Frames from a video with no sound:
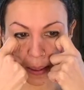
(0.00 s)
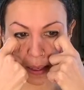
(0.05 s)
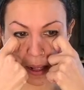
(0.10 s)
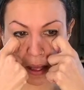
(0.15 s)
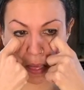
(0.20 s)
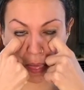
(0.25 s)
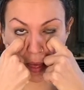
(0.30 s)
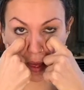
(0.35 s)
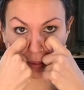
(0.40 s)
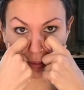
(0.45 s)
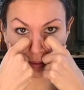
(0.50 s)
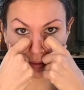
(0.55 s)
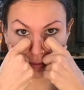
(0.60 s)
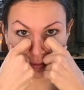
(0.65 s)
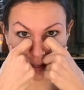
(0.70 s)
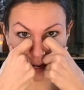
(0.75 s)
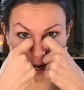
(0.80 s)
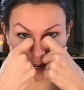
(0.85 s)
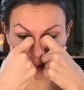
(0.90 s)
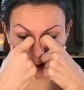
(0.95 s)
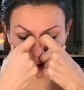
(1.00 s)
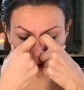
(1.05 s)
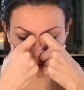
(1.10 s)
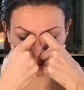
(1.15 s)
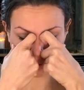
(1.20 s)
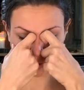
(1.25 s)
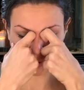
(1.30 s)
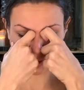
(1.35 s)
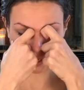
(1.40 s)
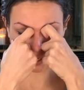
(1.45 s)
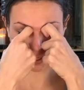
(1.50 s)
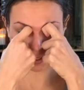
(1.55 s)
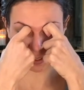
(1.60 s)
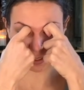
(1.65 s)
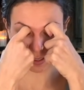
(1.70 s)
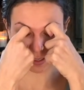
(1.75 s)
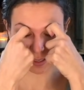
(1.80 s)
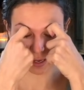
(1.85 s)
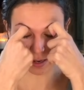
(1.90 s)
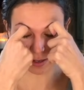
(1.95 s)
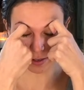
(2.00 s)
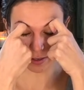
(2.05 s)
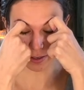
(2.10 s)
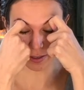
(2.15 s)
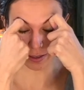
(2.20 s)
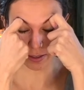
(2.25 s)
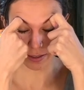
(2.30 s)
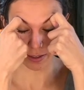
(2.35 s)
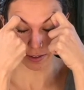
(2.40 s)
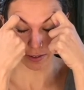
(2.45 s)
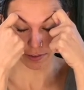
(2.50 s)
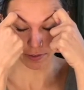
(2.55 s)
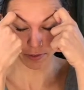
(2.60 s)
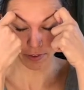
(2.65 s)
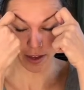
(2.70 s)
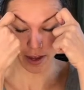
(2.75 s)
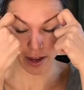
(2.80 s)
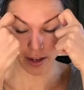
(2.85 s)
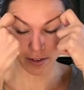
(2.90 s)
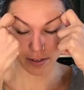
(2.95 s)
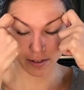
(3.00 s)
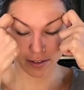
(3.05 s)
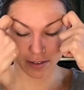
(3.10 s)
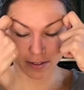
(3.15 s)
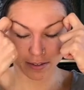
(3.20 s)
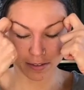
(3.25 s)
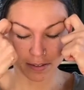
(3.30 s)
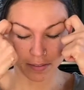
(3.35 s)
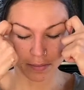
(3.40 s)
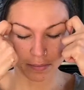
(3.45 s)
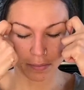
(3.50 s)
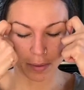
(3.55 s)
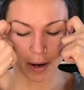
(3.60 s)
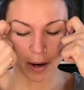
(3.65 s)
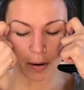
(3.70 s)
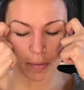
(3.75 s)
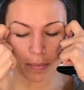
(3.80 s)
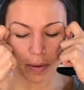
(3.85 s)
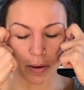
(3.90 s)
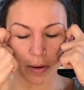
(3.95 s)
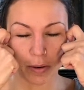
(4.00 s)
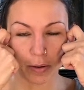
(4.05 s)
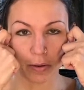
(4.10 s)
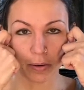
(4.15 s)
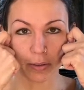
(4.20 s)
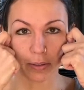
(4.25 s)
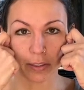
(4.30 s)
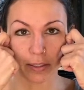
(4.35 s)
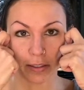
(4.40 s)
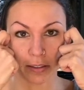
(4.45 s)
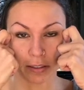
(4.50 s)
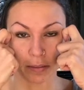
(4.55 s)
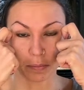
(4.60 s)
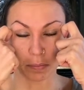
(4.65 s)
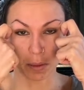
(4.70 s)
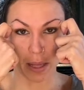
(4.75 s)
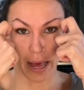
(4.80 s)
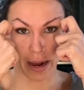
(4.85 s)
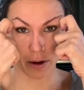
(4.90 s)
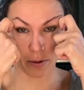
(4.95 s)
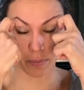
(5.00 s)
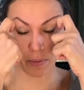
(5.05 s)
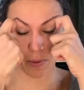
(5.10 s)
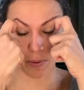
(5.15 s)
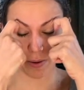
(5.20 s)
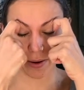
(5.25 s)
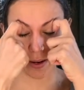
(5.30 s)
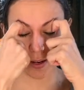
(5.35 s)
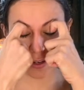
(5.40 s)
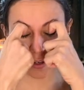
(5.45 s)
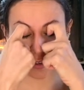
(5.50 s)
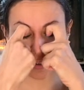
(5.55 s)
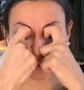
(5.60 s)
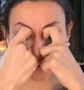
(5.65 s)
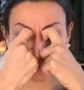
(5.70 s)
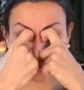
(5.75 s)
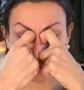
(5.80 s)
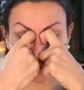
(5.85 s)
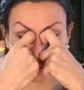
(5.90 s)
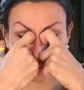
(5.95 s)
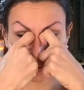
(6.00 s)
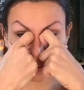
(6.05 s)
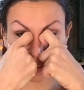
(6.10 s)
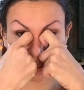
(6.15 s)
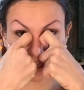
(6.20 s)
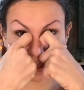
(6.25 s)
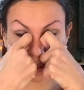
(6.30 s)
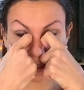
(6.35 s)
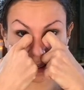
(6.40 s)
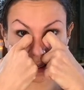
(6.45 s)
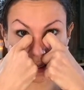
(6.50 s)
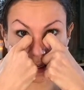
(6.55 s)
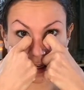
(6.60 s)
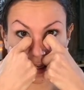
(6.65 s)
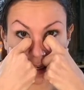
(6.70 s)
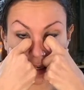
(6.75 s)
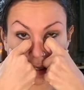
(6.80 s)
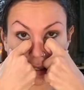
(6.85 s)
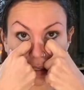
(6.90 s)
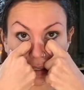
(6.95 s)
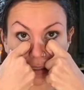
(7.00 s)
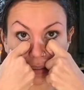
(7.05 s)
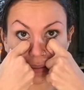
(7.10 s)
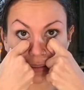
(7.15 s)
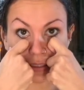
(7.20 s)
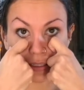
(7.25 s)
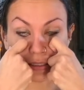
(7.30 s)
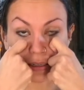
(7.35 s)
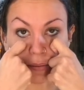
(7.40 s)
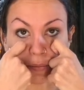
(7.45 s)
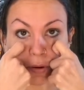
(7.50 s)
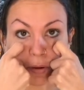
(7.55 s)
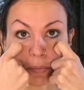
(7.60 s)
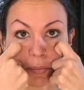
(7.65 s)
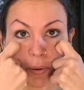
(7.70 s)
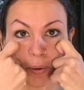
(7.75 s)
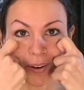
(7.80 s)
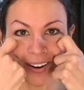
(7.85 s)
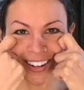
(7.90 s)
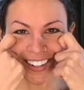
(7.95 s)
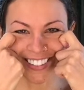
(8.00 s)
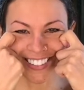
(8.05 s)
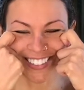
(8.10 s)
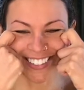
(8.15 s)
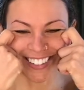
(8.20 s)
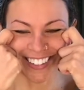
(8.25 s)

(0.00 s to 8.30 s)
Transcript: That liver extra point at the center of that brow bone, and the bladder point, and the stomach points.